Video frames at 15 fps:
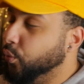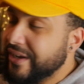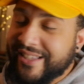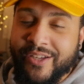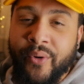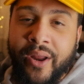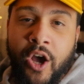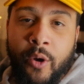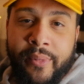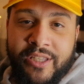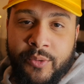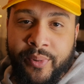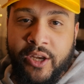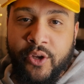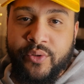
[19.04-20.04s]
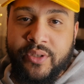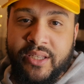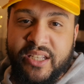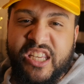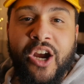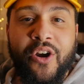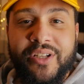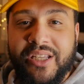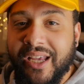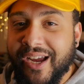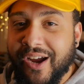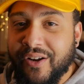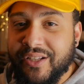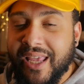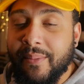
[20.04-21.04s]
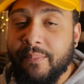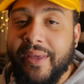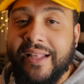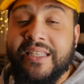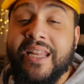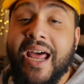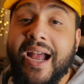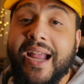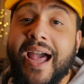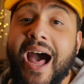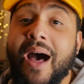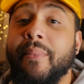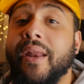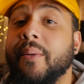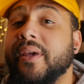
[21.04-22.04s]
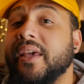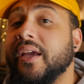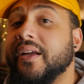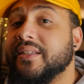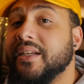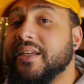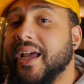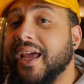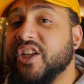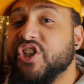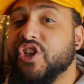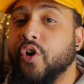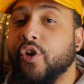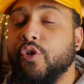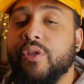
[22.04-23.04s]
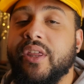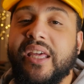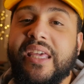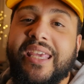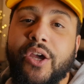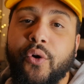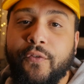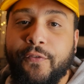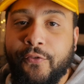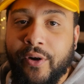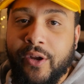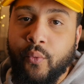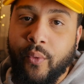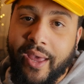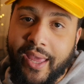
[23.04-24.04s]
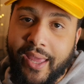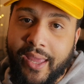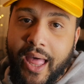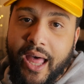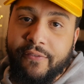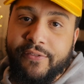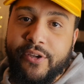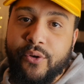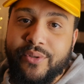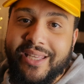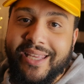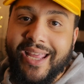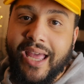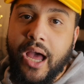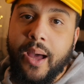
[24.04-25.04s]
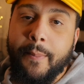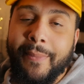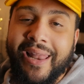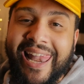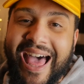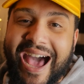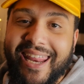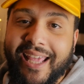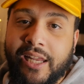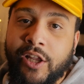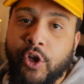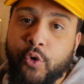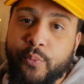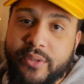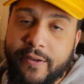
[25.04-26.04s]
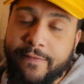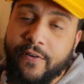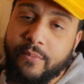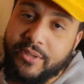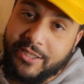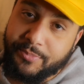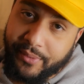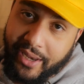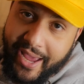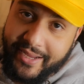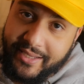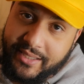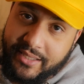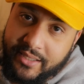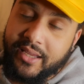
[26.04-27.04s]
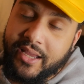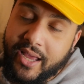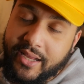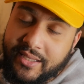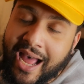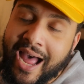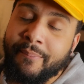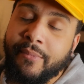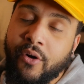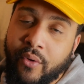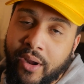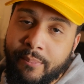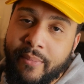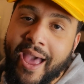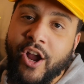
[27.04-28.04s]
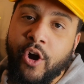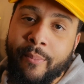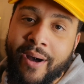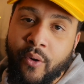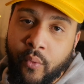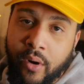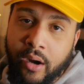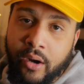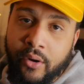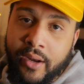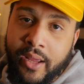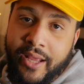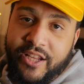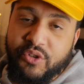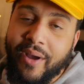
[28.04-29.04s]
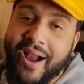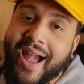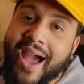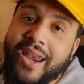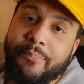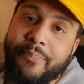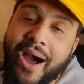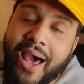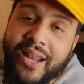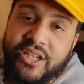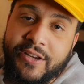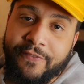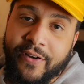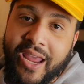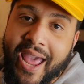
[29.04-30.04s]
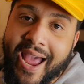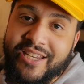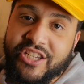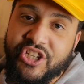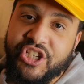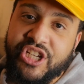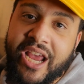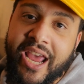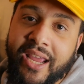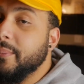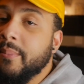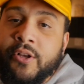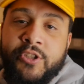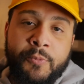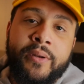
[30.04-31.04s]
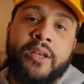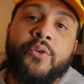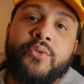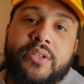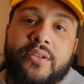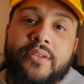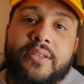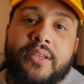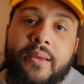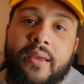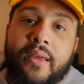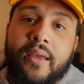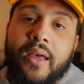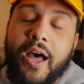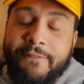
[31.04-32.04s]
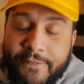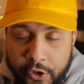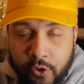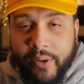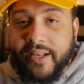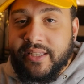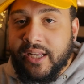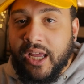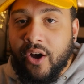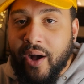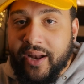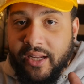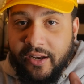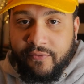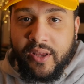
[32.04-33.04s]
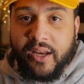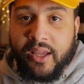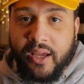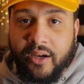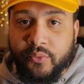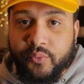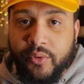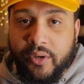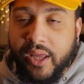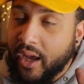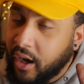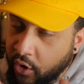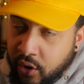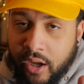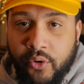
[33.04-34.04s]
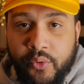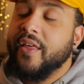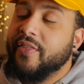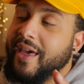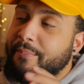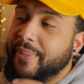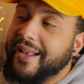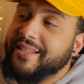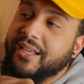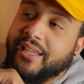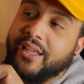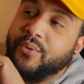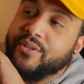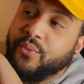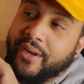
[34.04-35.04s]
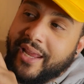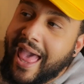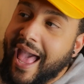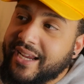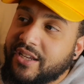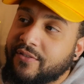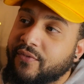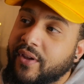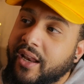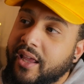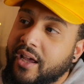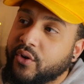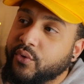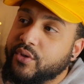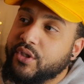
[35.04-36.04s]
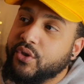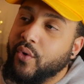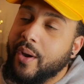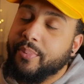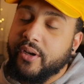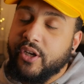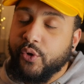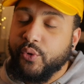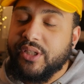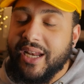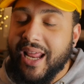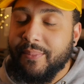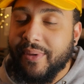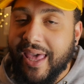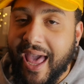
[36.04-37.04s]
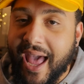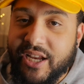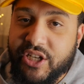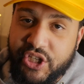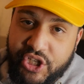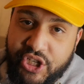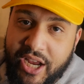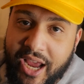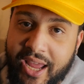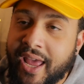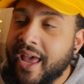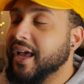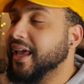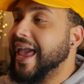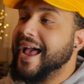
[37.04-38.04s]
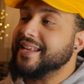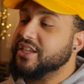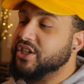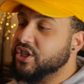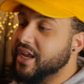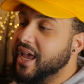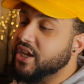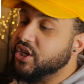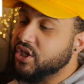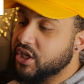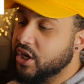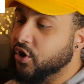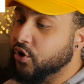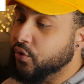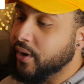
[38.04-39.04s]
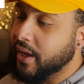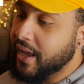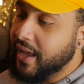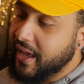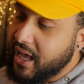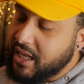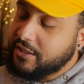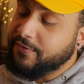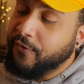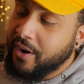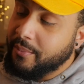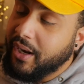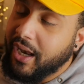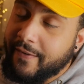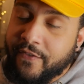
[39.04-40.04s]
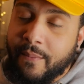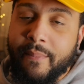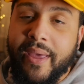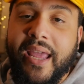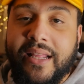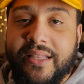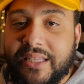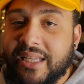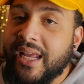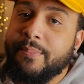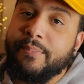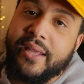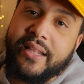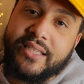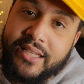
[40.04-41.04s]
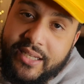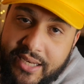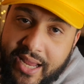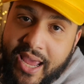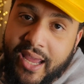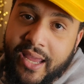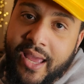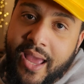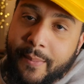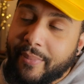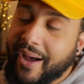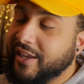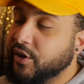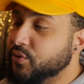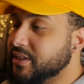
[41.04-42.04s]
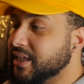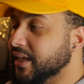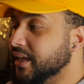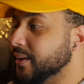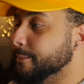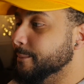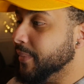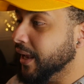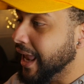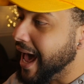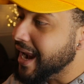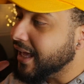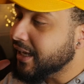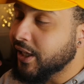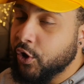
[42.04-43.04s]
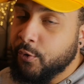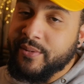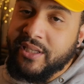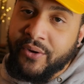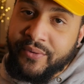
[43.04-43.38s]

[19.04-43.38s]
What's going on, music producers? It's Curtiss King at CurtisKingBeats.com, and I'm here today to show you the guilt-free way of using melodic loops from Splice. Yes, I'm going back on my word. So I got an apology for Cassius Jay. Music producers, a few weeks ago I did a video Okay, hold on. That basically was a reaction video to a producer named Cassius Jay. Cassius Jay showed his formula for making 10 beats a day by using melodic loops